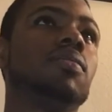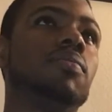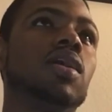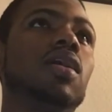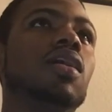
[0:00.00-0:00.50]

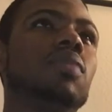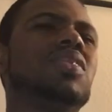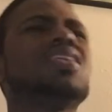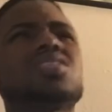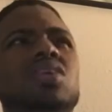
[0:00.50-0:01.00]
But
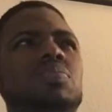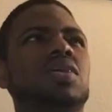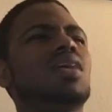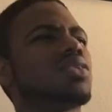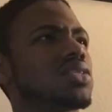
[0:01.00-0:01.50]
there's
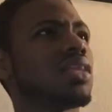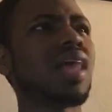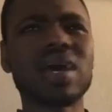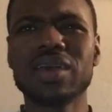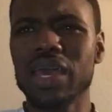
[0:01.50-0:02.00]
something else. A
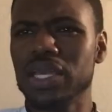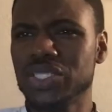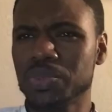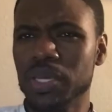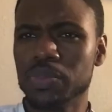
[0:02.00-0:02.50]
lot of
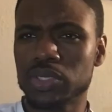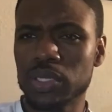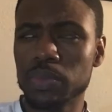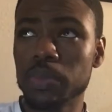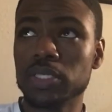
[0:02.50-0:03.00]
Asian people
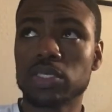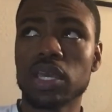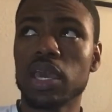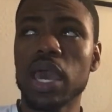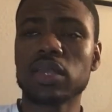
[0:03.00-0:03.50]
seem to be
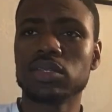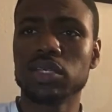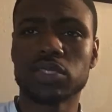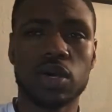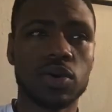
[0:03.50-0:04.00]
staying out of
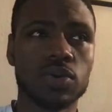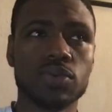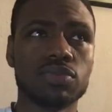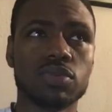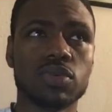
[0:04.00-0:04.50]
this
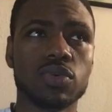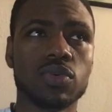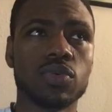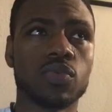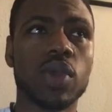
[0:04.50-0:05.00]
whole
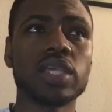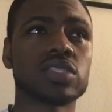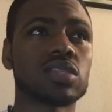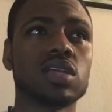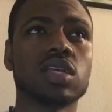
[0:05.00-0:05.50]

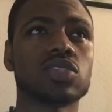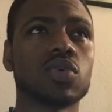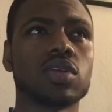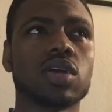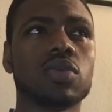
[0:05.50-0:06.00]
race thing that's
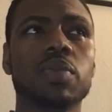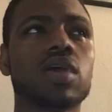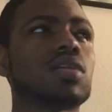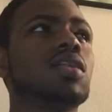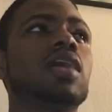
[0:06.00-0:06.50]
going on in
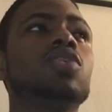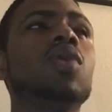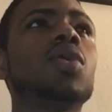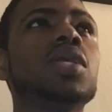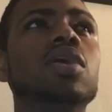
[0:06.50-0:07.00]
America. Like,
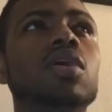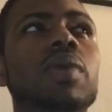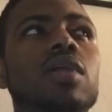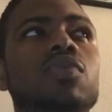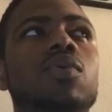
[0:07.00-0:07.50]
you only hear
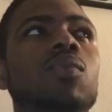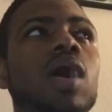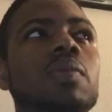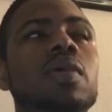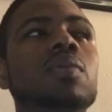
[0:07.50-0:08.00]
about it from
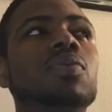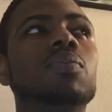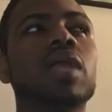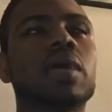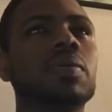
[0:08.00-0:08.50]
white people,
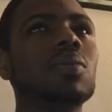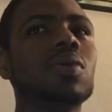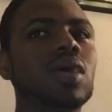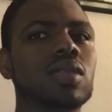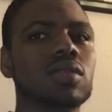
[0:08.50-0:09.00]
black
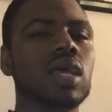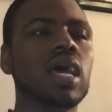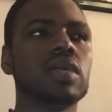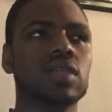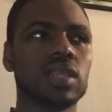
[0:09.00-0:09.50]
people, and
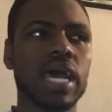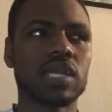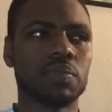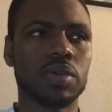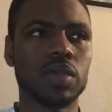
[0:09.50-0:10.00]
the
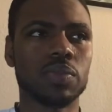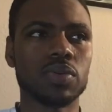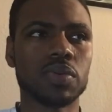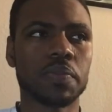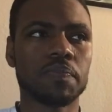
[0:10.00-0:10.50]
Latin
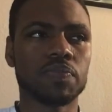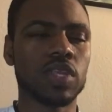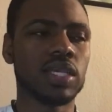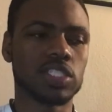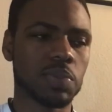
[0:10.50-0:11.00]
people,
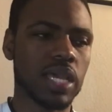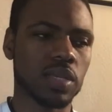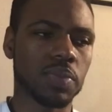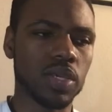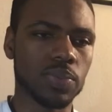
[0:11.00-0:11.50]
the
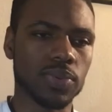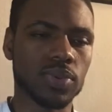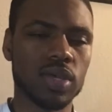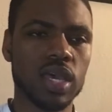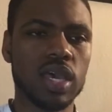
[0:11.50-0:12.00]
Hispanic people.
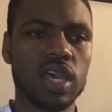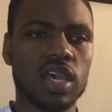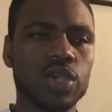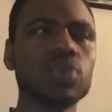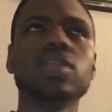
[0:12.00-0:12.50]

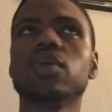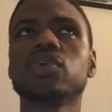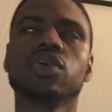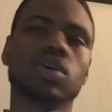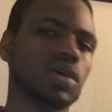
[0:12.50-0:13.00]
You
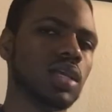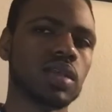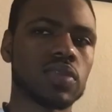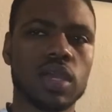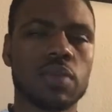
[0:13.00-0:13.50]
never hear
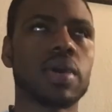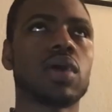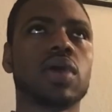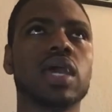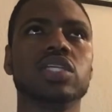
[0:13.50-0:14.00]
anything
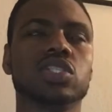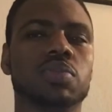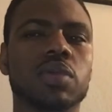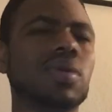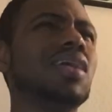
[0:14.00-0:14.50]
about Asian
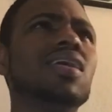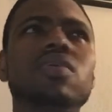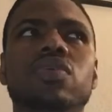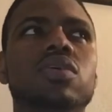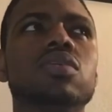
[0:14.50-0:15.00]
people
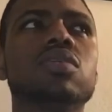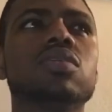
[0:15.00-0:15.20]
ever.